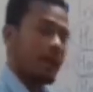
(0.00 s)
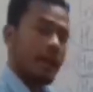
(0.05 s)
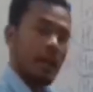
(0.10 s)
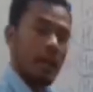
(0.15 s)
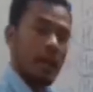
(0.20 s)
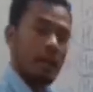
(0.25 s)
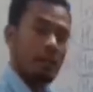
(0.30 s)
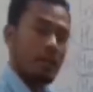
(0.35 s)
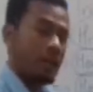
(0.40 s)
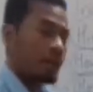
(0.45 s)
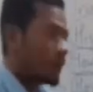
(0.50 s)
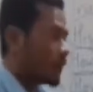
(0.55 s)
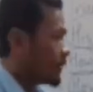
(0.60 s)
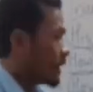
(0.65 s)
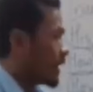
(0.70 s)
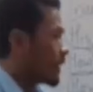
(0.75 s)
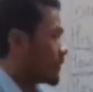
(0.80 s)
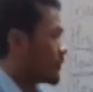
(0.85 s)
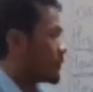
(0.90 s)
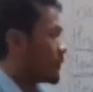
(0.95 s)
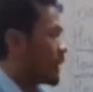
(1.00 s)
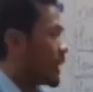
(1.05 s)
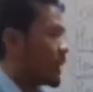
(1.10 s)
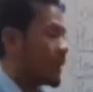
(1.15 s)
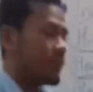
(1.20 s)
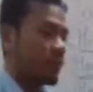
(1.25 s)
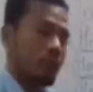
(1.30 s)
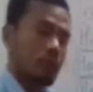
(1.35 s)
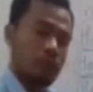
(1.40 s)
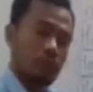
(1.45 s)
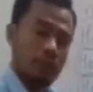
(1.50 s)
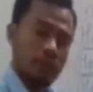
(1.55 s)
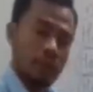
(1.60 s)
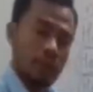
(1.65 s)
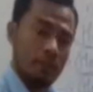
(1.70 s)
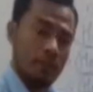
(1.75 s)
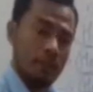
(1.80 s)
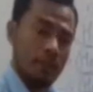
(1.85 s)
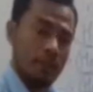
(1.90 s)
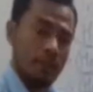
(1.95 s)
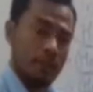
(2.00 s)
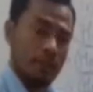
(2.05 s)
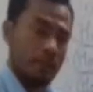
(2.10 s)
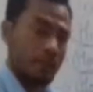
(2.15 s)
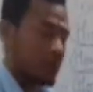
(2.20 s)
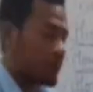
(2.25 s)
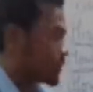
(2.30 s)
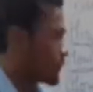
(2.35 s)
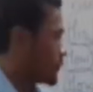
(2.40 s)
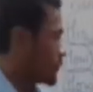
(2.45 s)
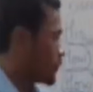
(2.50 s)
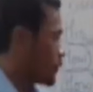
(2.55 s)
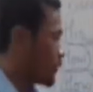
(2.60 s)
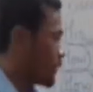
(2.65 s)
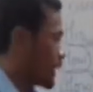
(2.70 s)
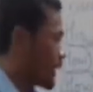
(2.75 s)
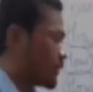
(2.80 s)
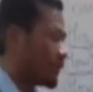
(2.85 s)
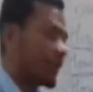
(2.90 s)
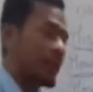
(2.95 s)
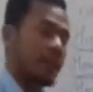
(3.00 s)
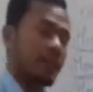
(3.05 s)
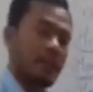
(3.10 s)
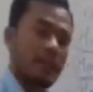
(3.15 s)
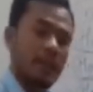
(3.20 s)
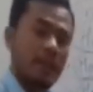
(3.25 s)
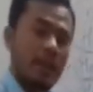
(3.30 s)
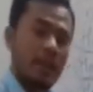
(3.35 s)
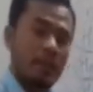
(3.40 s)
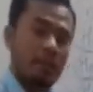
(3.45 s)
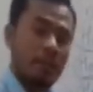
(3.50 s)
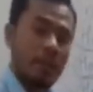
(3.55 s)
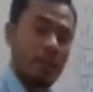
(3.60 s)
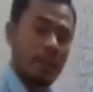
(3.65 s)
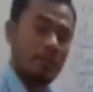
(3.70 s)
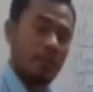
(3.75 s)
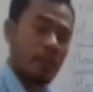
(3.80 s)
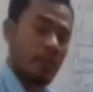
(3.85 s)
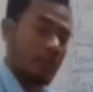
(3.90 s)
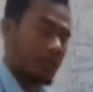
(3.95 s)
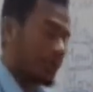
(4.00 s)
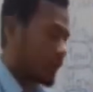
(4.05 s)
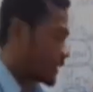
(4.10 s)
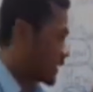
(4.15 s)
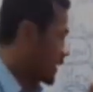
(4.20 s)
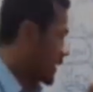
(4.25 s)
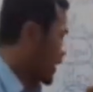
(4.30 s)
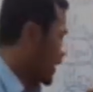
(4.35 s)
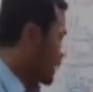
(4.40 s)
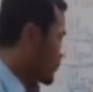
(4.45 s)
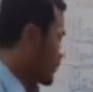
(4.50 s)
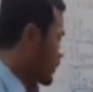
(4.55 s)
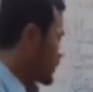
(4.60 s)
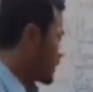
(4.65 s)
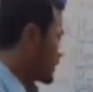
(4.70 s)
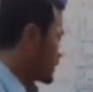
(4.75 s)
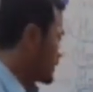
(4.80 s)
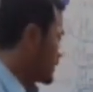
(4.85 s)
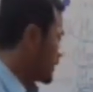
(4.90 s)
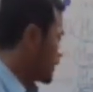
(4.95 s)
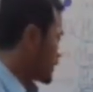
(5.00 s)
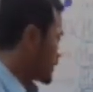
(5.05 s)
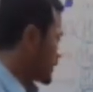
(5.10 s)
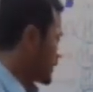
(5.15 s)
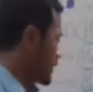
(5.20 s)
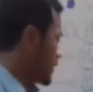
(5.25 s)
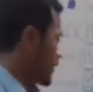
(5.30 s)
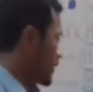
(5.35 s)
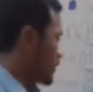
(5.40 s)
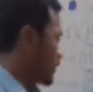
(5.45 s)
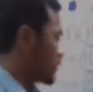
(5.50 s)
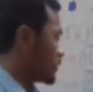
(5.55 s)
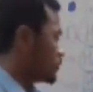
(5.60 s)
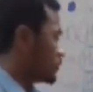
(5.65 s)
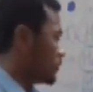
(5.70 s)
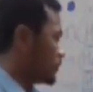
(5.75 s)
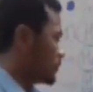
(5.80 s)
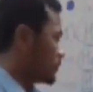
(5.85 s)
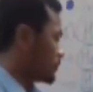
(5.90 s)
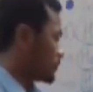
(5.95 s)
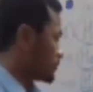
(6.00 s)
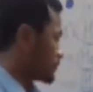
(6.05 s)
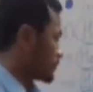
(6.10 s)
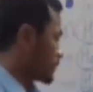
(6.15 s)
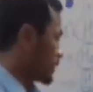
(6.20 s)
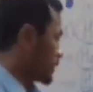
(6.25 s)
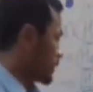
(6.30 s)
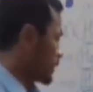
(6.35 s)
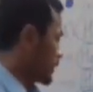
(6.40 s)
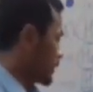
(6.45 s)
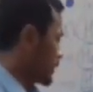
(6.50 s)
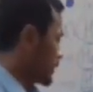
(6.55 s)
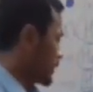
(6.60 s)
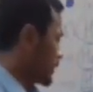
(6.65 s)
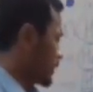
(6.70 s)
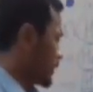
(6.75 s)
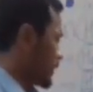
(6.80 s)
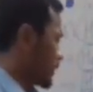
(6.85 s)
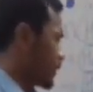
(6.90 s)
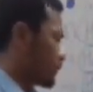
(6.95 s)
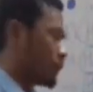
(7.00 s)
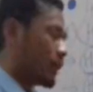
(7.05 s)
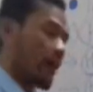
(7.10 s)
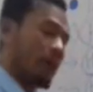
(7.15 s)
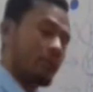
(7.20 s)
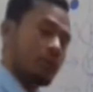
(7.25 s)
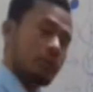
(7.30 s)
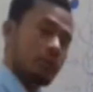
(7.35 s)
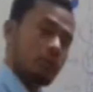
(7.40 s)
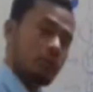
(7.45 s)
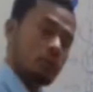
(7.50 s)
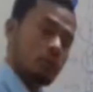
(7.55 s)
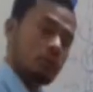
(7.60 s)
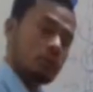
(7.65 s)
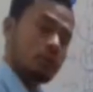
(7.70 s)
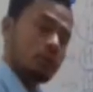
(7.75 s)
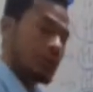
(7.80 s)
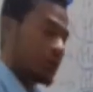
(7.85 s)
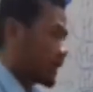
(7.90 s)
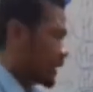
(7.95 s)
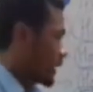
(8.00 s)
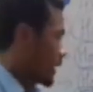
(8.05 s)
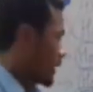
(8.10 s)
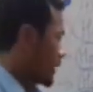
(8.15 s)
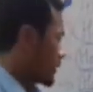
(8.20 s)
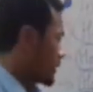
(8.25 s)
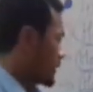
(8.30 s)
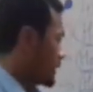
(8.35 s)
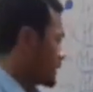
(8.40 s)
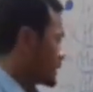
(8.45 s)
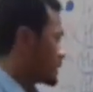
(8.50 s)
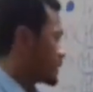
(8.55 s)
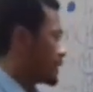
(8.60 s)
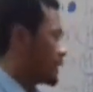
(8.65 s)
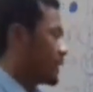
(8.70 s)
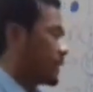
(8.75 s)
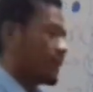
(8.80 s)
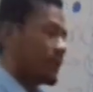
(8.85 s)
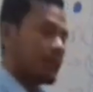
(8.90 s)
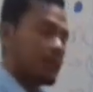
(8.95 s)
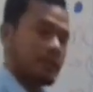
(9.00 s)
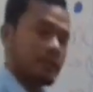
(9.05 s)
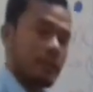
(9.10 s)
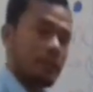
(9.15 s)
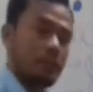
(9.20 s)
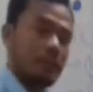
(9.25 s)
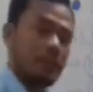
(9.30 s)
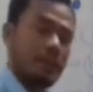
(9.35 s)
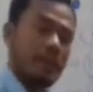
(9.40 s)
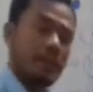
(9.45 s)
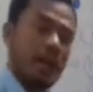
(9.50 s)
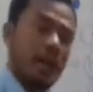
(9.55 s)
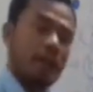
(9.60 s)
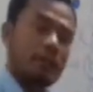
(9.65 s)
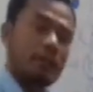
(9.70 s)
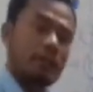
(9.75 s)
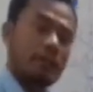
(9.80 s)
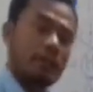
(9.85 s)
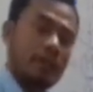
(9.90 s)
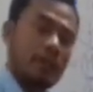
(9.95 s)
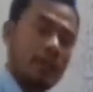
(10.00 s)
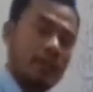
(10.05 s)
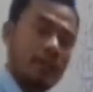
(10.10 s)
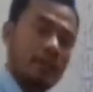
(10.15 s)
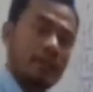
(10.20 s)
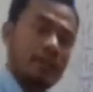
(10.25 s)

helping verb I have used the subject, because we don't have any main verb here. But here also we have to use this subject after the